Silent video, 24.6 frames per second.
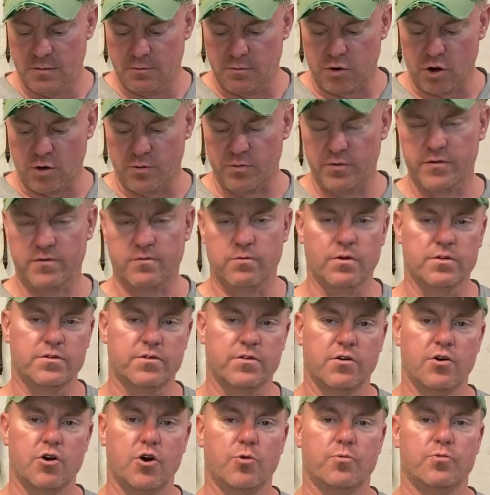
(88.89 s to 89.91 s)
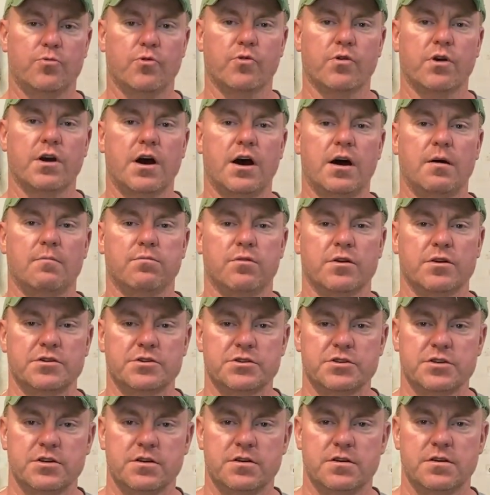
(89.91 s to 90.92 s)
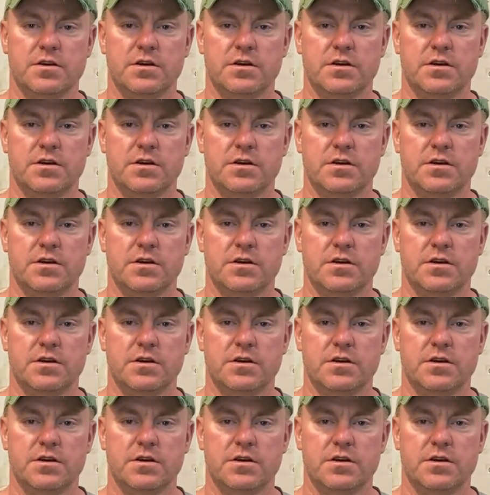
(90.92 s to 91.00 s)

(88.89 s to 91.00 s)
purpose. What do you hope to accomplish?